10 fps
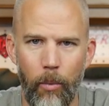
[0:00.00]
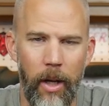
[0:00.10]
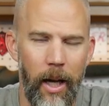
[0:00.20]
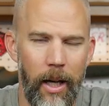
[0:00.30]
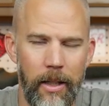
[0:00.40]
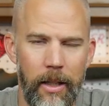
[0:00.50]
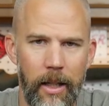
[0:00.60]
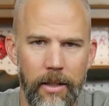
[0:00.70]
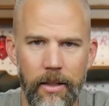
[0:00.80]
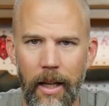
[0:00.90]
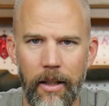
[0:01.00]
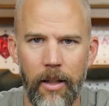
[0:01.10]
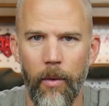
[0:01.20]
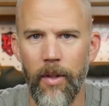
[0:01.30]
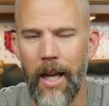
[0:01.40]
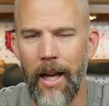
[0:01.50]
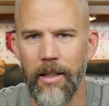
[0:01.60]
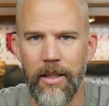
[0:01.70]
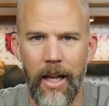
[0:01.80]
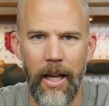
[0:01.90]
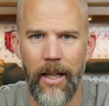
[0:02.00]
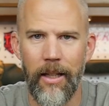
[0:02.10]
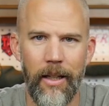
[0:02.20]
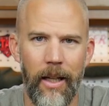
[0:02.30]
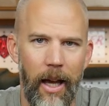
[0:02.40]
We had a slightly overcast day,